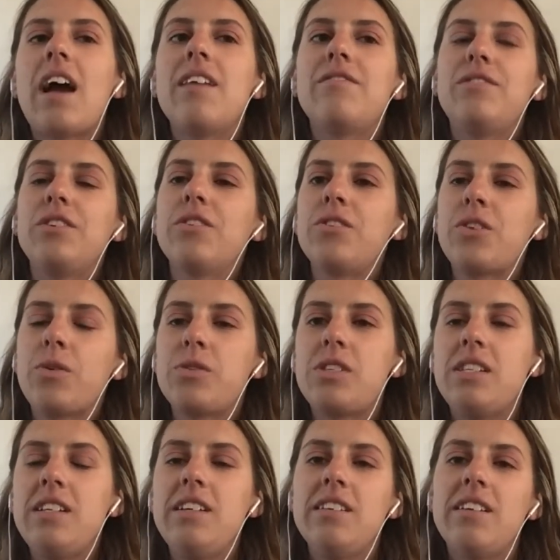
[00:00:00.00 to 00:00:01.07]
I feel so
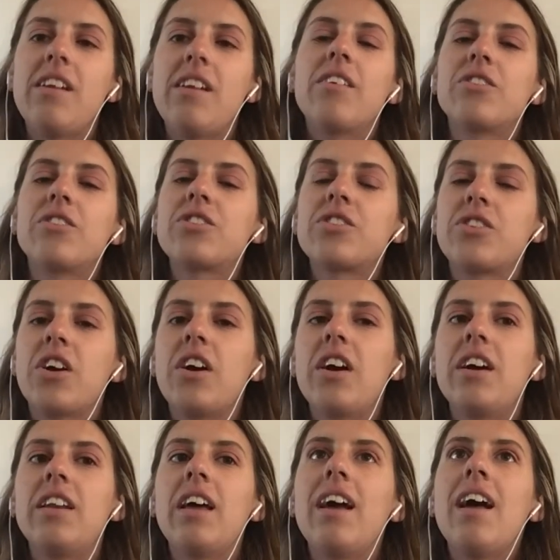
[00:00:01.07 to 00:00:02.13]
seen and
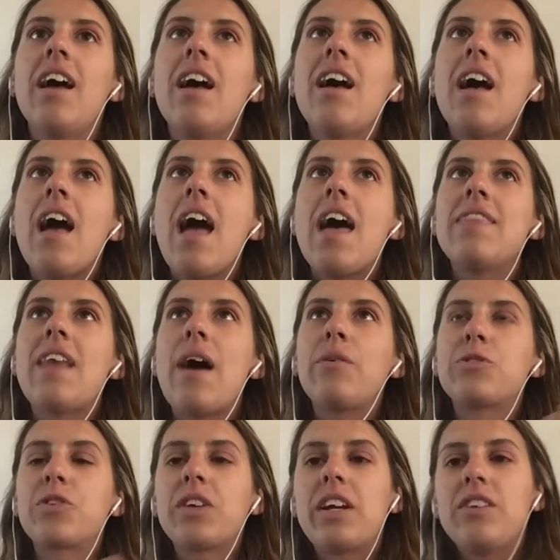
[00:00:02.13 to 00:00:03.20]
understood. And that
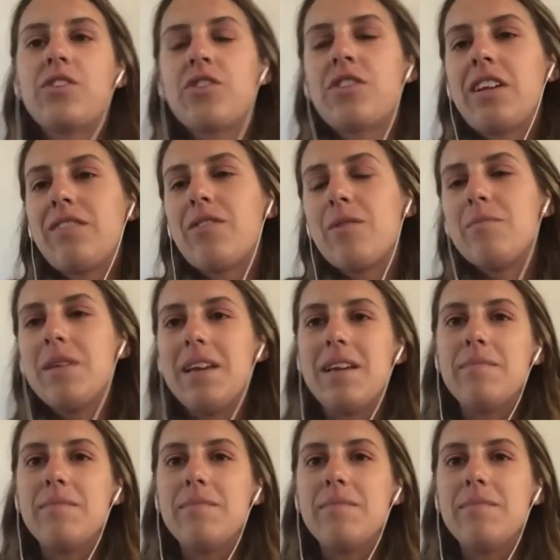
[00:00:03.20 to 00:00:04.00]
was really interesting for me